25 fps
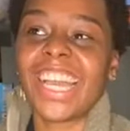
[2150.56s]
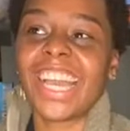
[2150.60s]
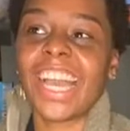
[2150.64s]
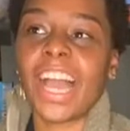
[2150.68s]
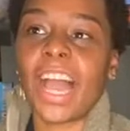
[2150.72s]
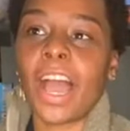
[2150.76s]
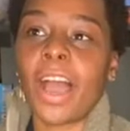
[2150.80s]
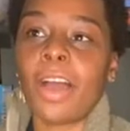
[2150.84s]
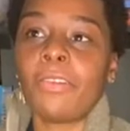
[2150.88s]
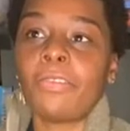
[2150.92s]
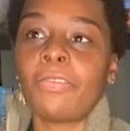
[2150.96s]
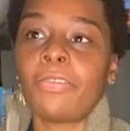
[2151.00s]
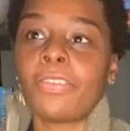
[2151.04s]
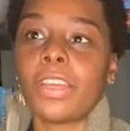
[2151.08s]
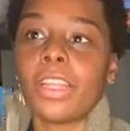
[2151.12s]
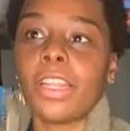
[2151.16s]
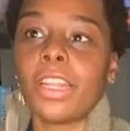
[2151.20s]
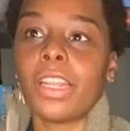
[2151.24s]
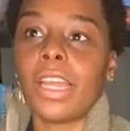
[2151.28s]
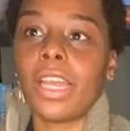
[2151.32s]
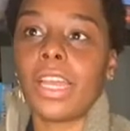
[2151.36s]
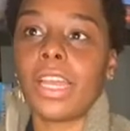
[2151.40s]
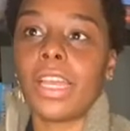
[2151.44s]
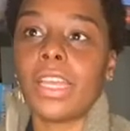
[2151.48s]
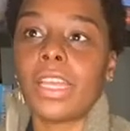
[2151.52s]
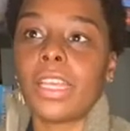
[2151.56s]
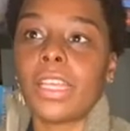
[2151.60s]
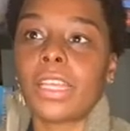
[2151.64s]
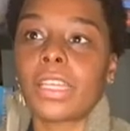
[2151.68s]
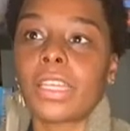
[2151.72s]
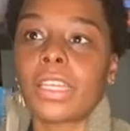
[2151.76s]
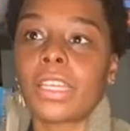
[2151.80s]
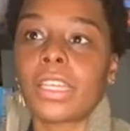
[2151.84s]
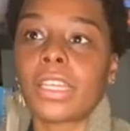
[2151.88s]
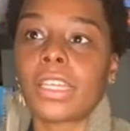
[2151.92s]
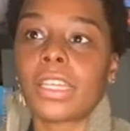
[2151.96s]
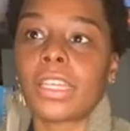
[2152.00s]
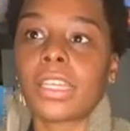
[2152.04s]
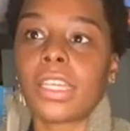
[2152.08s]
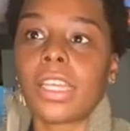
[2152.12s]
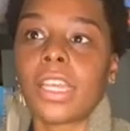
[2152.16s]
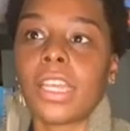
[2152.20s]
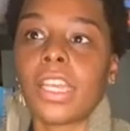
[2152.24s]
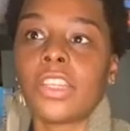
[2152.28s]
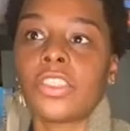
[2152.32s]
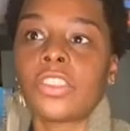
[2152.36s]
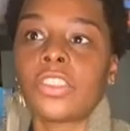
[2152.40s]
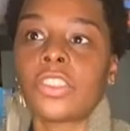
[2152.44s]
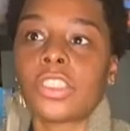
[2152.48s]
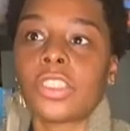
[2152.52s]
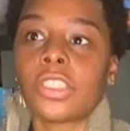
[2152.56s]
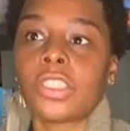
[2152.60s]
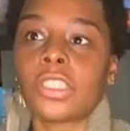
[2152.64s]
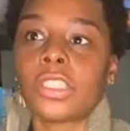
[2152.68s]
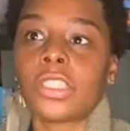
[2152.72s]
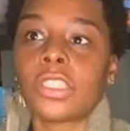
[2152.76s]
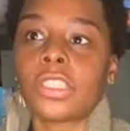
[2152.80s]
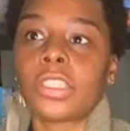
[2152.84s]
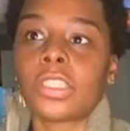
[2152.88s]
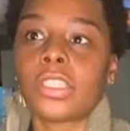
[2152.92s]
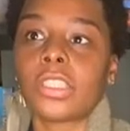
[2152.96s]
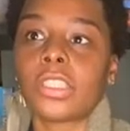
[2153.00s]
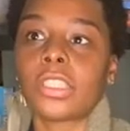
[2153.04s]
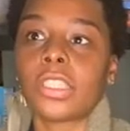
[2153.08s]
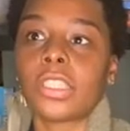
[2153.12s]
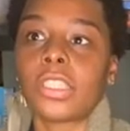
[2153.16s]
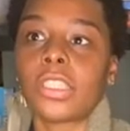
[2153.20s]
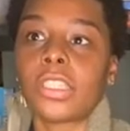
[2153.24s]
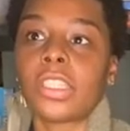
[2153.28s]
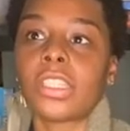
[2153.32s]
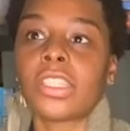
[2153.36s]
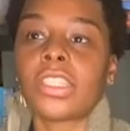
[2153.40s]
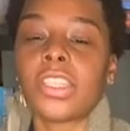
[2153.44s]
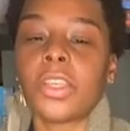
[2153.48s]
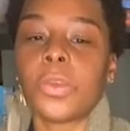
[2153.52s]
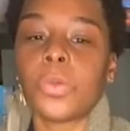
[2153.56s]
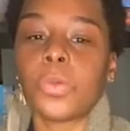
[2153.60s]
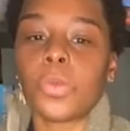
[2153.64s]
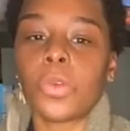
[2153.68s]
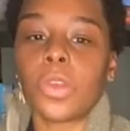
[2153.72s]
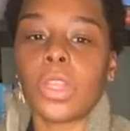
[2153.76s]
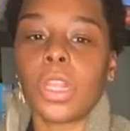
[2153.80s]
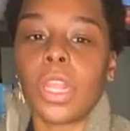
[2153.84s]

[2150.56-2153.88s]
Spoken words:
I feel like it's just the same way.